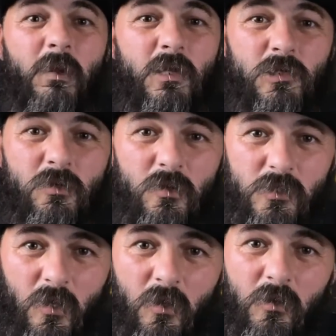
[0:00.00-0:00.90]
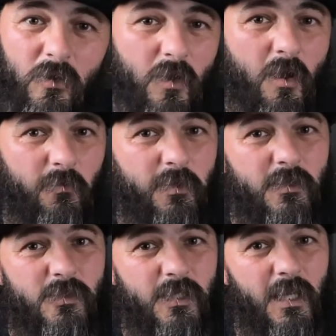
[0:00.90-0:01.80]
Make sure to look after
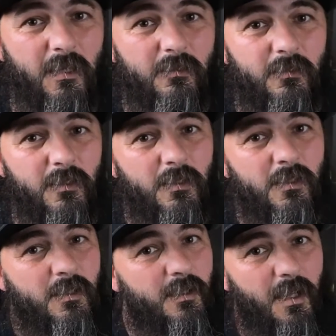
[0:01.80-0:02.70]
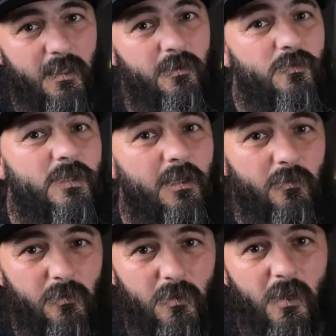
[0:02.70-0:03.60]
your skin, and your skin
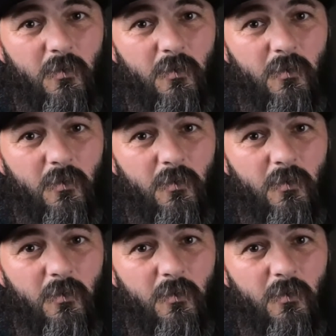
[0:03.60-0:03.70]
will look